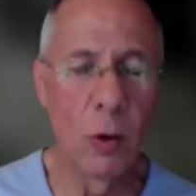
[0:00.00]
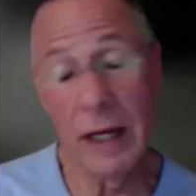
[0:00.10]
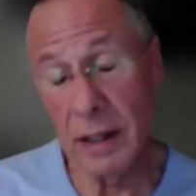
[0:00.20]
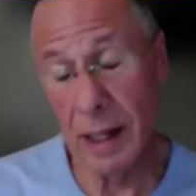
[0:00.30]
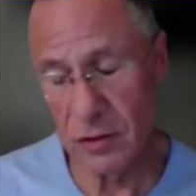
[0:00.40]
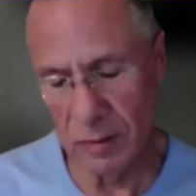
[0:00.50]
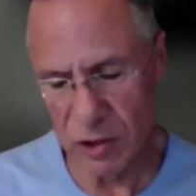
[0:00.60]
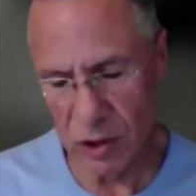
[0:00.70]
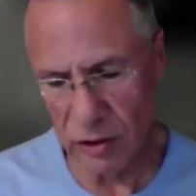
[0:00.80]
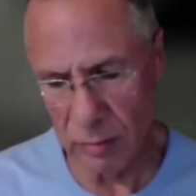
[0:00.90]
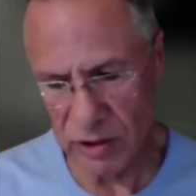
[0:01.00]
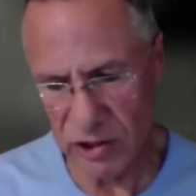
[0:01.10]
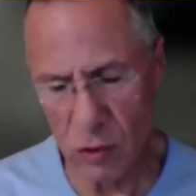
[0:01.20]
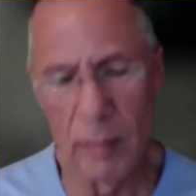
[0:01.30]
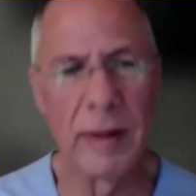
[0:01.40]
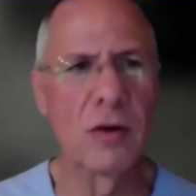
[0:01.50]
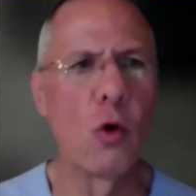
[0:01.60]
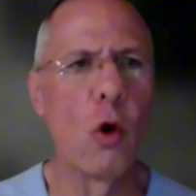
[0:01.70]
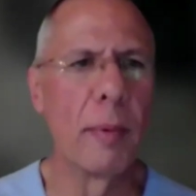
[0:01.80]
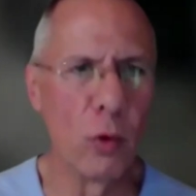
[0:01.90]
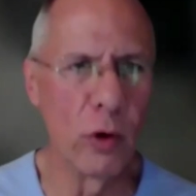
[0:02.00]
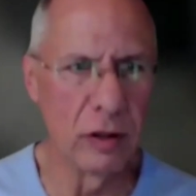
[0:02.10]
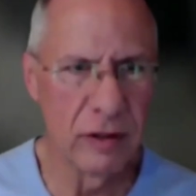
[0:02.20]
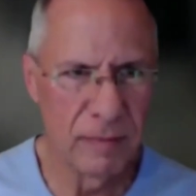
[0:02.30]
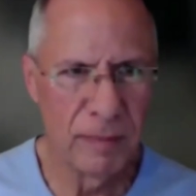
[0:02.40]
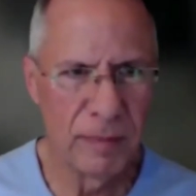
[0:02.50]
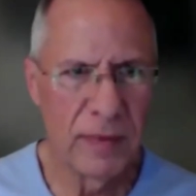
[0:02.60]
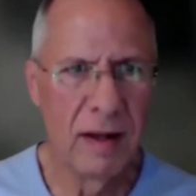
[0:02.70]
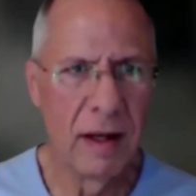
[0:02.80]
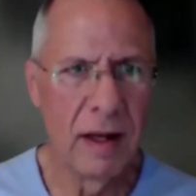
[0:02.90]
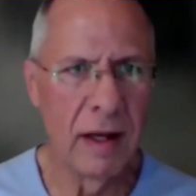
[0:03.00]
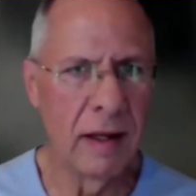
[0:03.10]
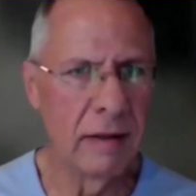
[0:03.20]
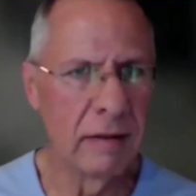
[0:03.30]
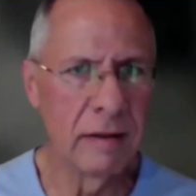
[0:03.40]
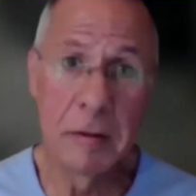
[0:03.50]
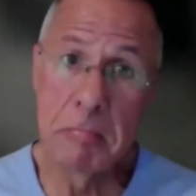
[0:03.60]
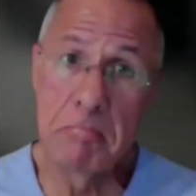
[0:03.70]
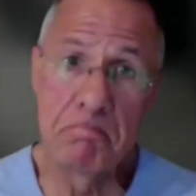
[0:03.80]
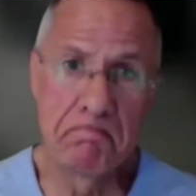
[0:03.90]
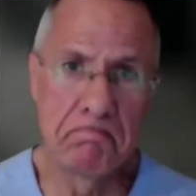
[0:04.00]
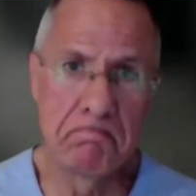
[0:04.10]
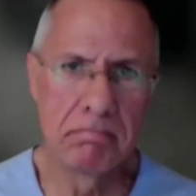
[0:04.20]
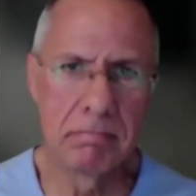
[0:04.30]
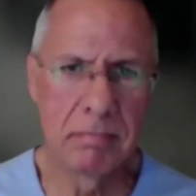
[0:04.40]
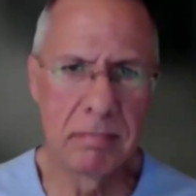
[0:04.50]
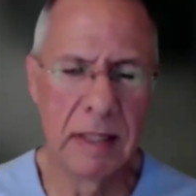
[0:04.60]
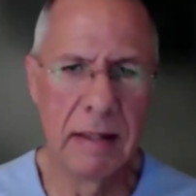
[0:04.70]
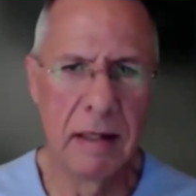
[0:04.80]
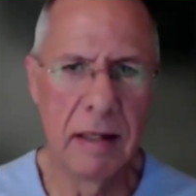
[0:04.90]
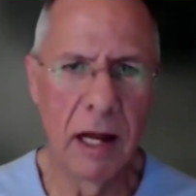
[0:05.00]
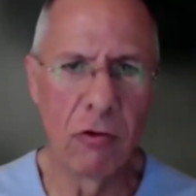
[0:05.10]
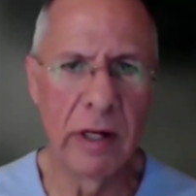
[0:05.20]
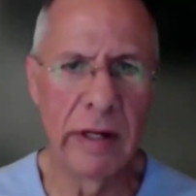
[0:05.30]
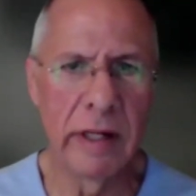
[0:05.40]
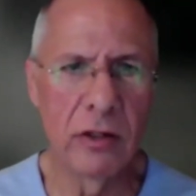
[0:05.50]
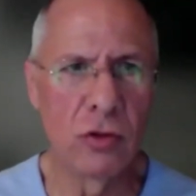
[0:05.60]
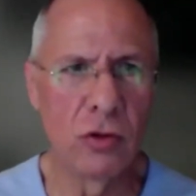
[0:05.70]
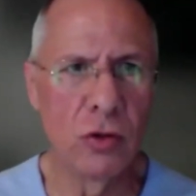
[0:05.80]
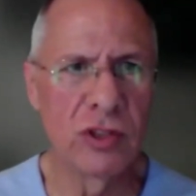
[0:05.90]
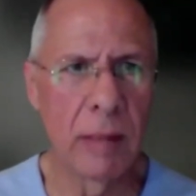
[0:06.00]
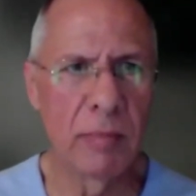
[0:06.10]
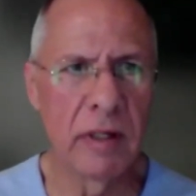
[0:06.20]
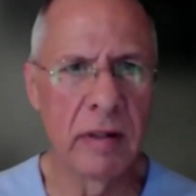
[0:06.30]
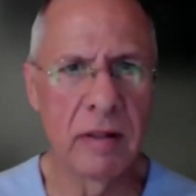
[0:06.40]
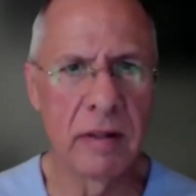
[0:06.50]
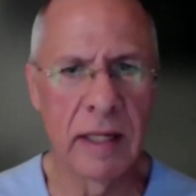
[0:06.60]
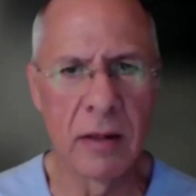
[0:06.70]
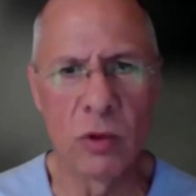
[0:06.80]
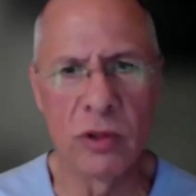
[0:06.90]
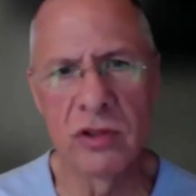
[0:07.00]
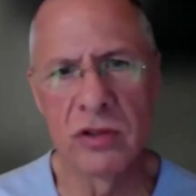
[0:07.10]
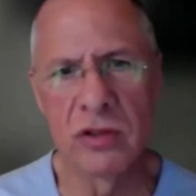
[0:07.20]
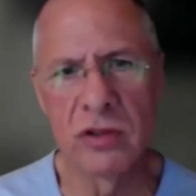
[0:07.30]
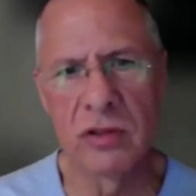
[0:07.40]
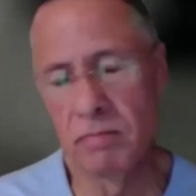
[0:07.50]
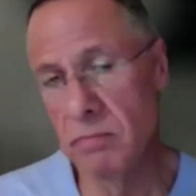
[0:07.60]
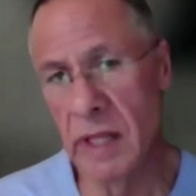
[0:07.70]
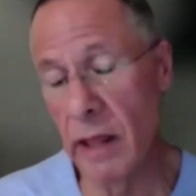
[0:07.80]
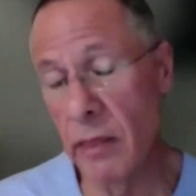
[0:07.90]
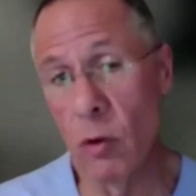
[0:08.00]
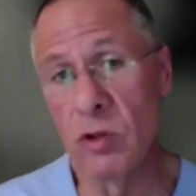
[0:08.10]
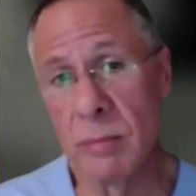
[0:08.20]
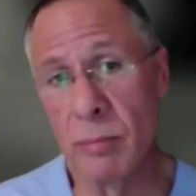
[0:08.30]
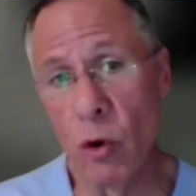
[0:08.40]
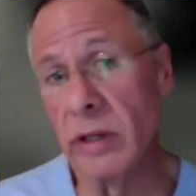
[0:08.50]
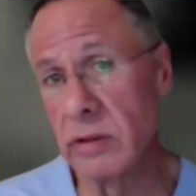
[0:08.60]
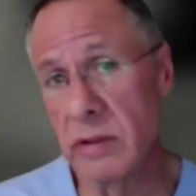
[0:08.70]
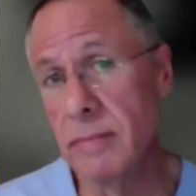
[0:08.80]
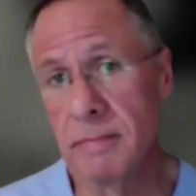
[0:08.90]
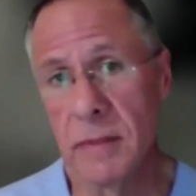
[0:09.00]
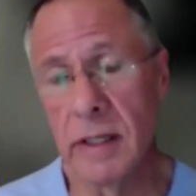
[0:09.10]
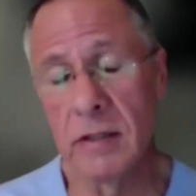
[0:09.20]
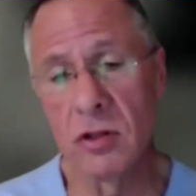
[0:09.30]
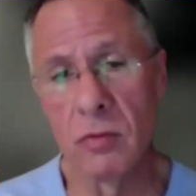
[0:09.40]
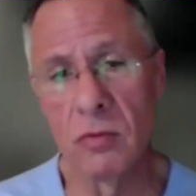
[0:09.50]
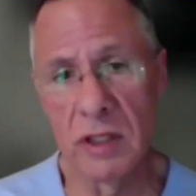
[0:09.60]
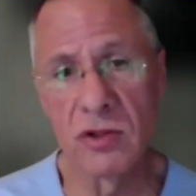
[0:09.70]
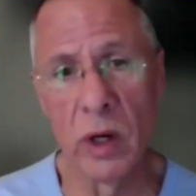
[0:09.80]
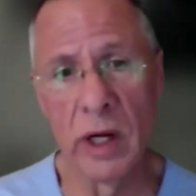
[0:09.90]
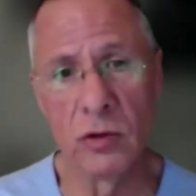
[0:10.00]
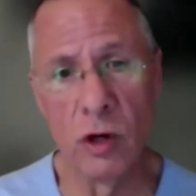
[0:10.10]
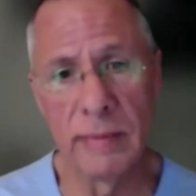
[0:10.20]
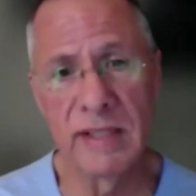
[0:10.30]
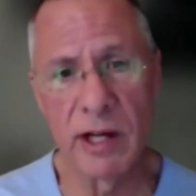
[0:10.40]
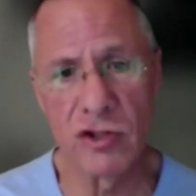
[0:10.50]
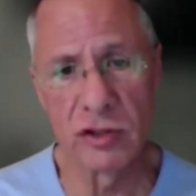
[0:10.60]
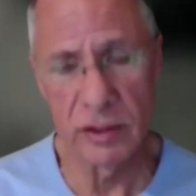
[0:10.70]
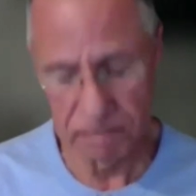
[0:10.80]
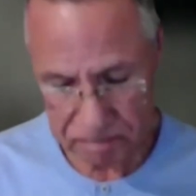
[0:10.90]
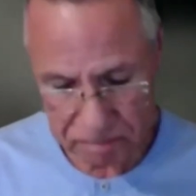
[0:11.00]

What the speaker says: Well, I'm still in the business world. I'm in corporate world, and I really needed to do something that I thought was important. So that's why I do home inspections.